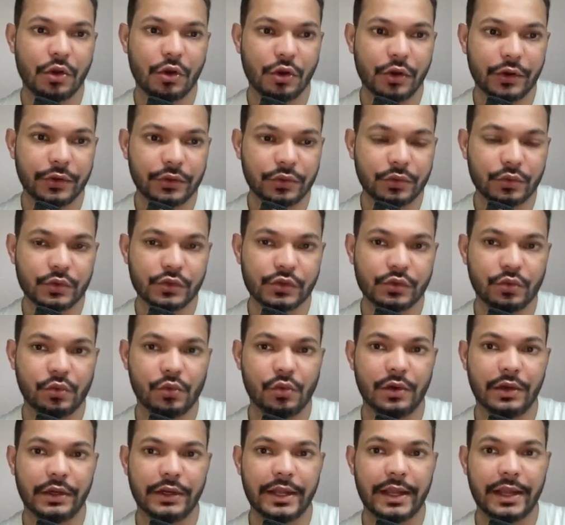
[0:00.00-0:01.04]
or use
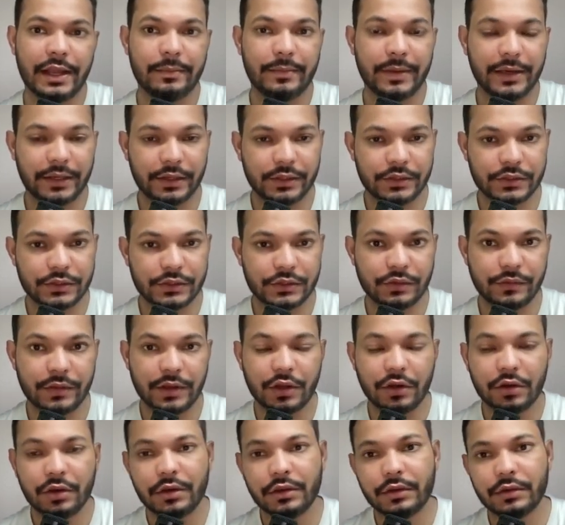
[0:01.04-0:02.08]
Google Tag Manager. So we
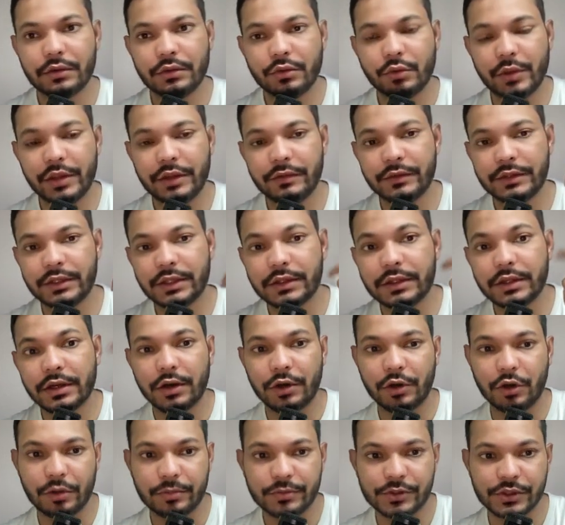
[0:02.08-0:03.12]
are going with the
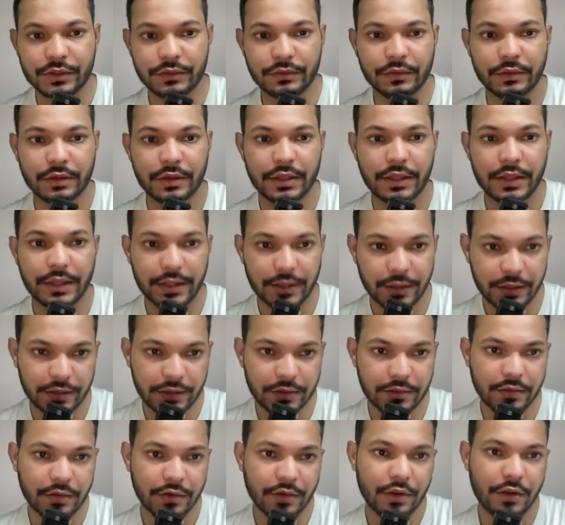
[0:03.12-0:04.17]
third option.
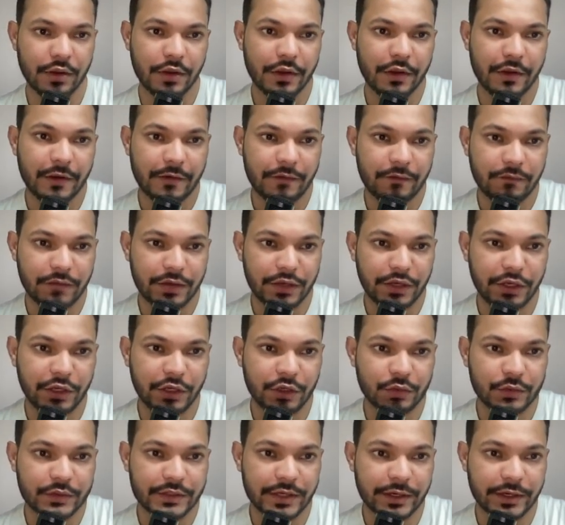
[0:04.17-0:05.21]
Here we
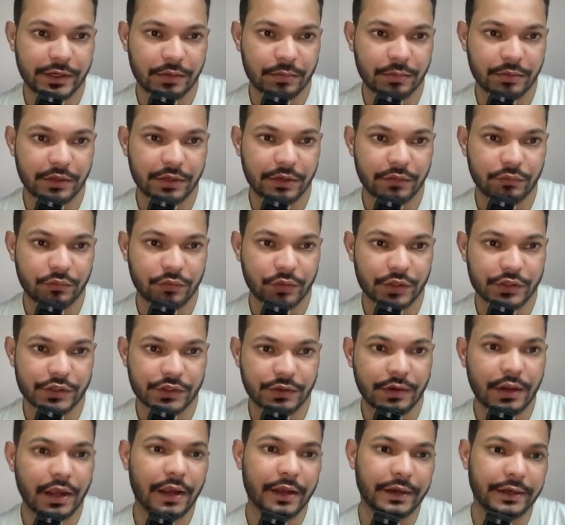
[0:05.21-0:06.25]
need to set up
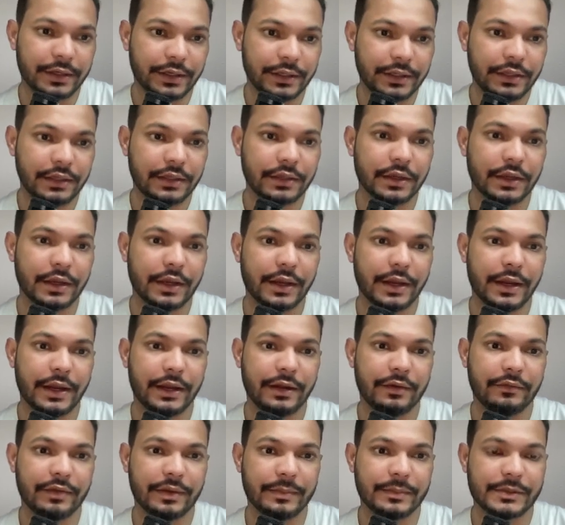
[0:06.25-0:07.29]
conversion ID
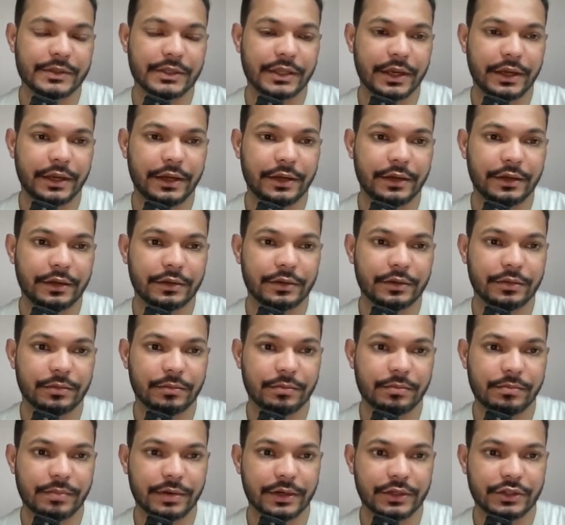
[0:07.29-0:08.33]
and website
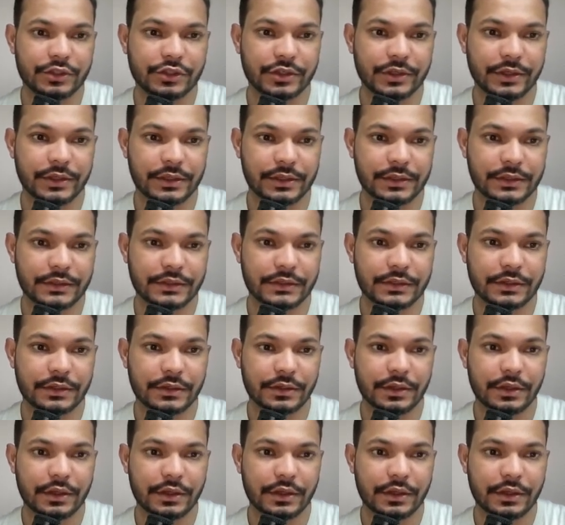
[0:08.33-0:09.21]
purchase,